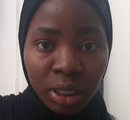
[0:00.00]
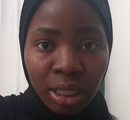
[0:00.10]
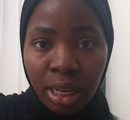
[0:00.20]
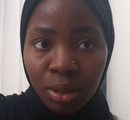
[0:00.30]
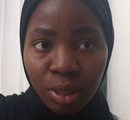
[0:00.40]
the
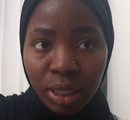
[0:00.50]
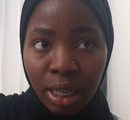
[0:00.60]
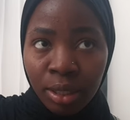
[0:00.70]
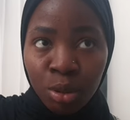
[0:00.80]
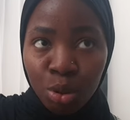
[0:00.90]
house that I
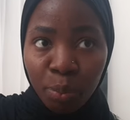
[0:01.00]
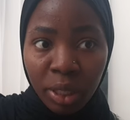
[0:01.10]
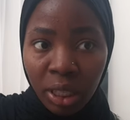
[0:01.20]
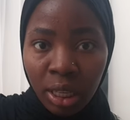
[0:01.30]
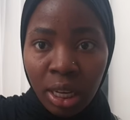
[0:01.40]
need to
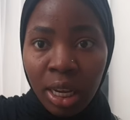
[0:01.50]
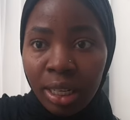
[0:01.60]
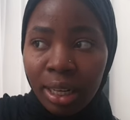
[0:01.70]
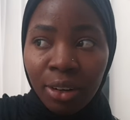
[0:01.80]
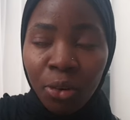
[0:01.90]
pick
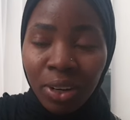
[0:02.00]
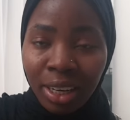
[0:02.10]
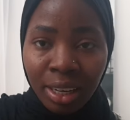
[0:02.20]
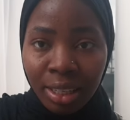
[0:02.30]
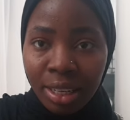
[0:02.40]
that are not
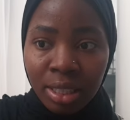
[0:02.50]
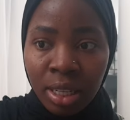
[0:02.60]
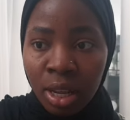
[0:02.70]
here yet.